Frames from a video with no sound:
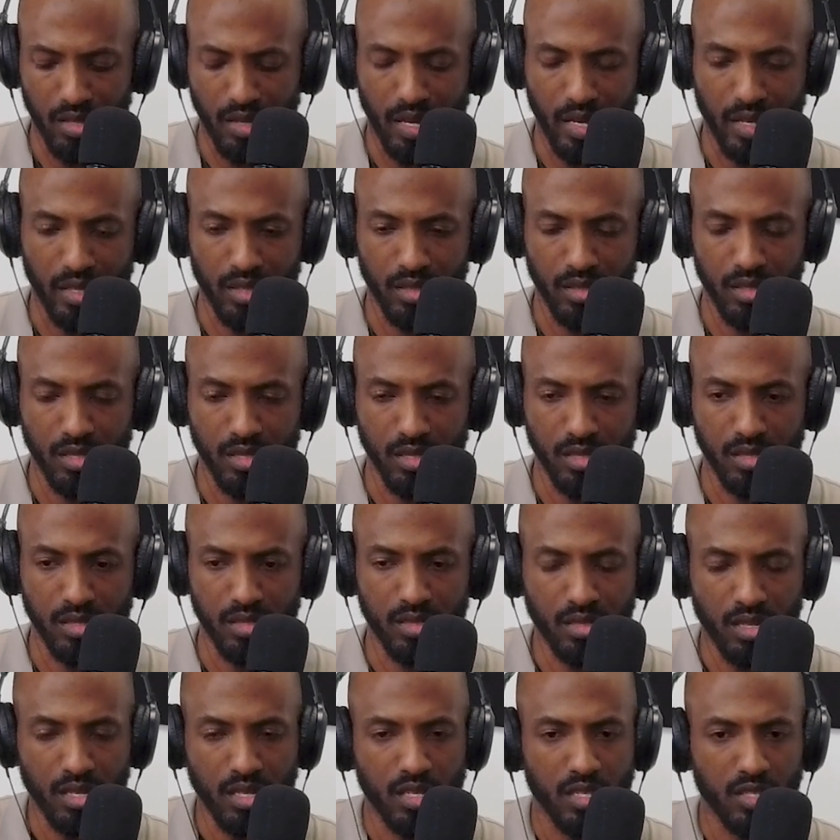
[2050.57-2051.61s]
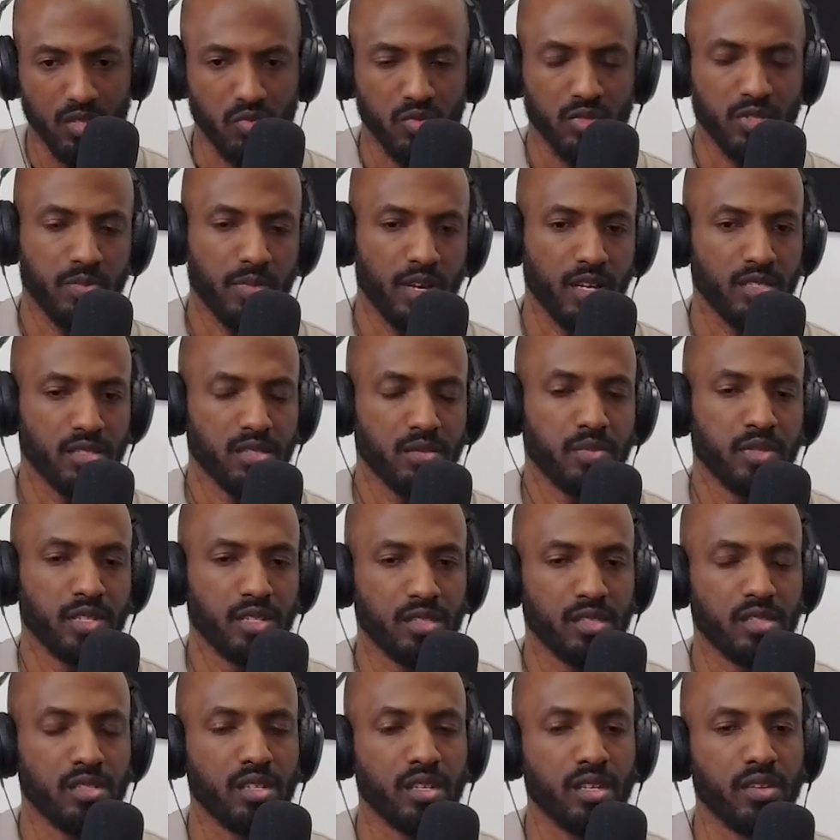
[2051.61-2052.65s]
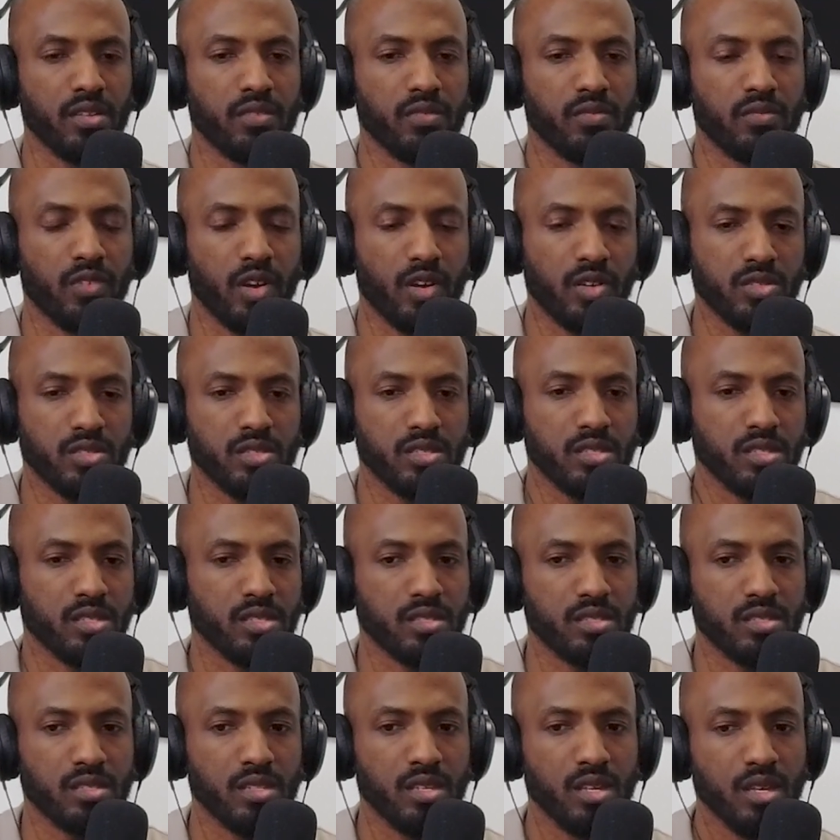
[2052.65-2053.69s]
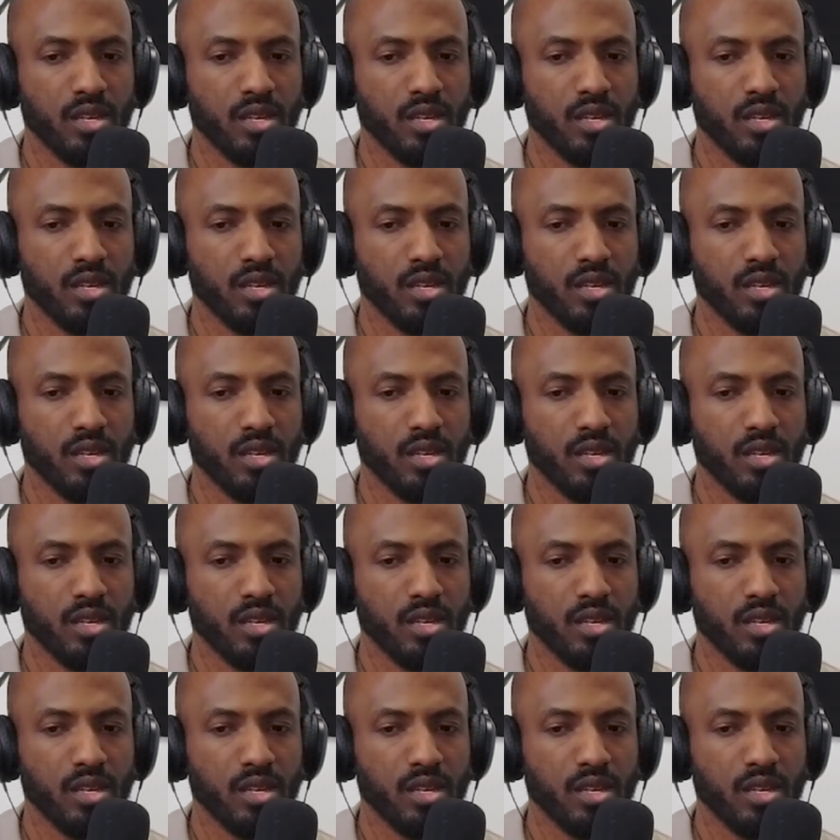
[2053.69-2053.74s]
like the city's responsibility versus